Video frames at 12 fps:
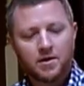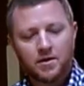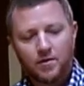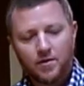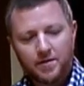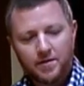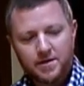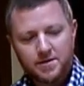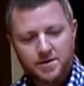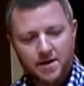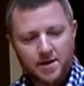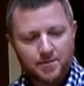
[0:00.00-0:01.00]
on this
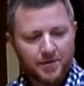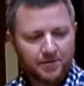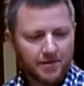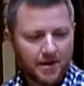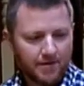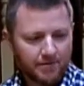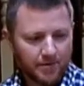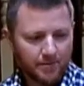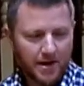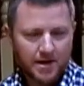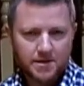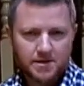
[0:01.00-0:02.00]
setup if you have your
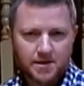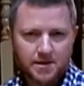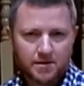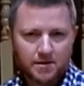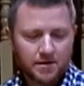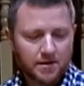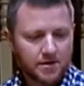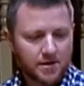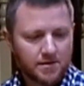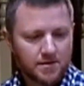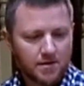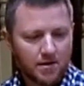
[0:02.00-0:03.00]
magazine
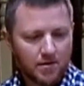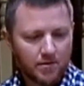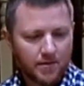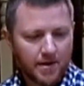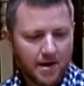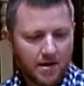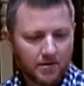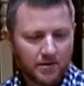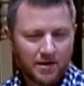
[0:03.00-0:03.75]
adjusted all the way out.